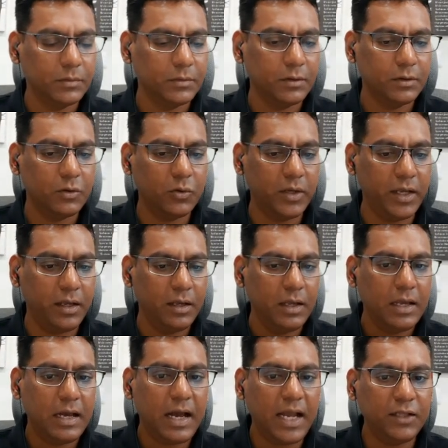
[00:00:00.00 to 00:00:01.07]
Okay,
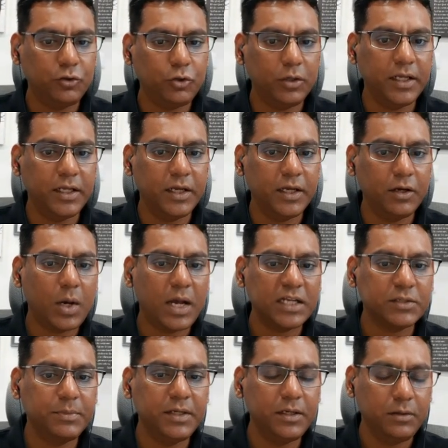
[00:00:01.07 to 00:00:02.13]
I thought they're going to
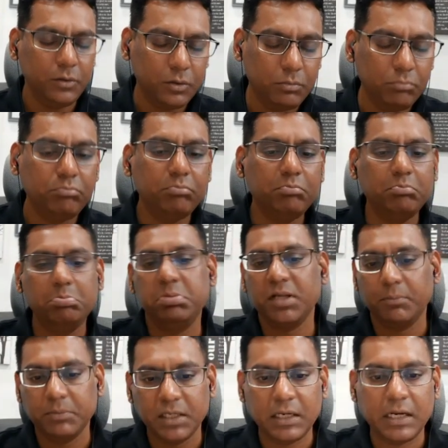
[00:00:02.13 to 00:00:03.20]
ask me
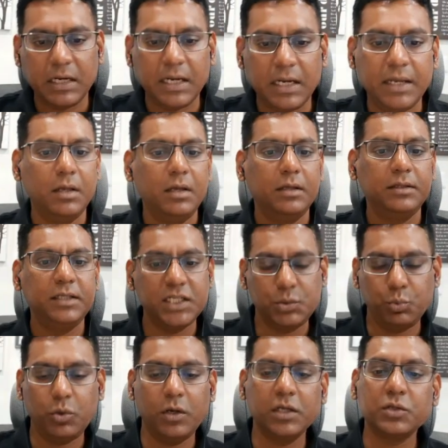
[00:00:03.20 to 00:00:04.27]
something like this
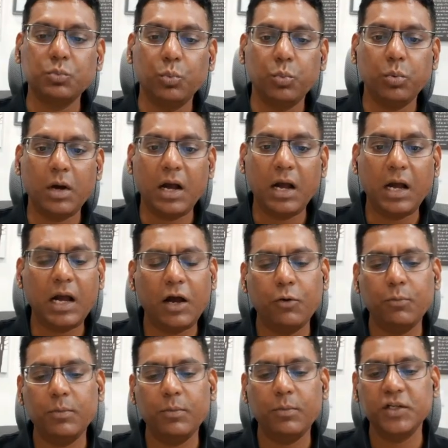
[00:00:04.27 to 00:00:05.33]
was how
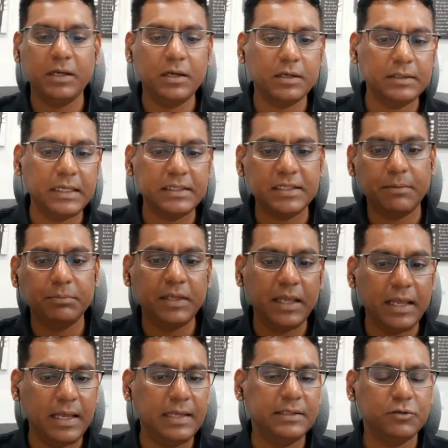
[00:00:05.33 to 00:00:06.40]
much bigger than
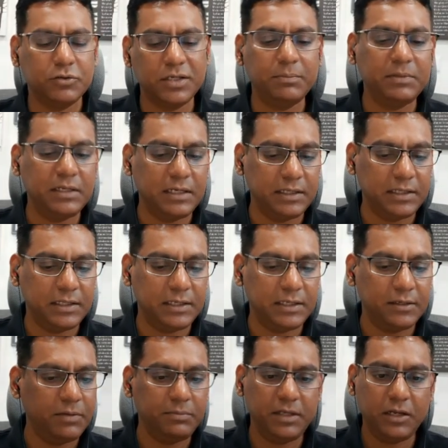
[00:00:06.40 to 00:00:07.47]
something else or something like that.
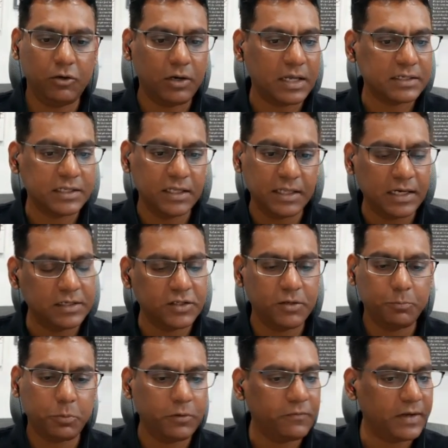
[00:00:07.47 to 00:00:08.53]
Okay, they are not asking that.
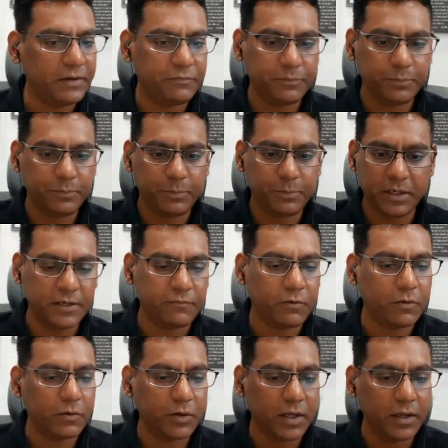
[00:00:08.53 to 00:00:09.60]
7.5, pretty
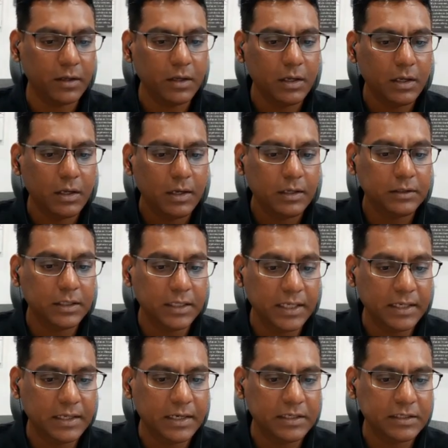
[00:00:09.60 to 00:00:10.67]
straightforward. Okay, the
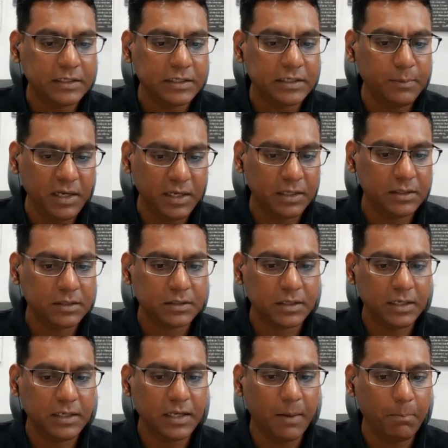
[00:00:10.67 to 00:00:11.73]
decrease in millions
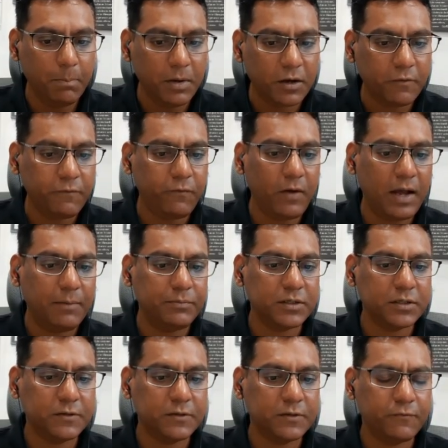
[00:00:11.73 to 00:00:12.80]
in number of
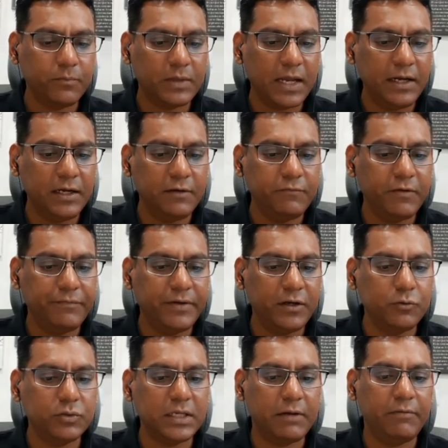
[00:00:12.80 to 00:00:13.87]
farms from 1950
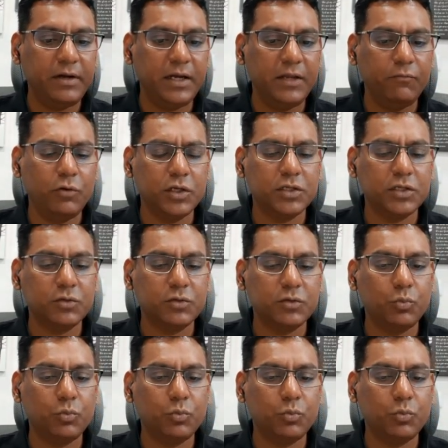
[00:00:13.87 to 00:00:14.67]
to 70 was what?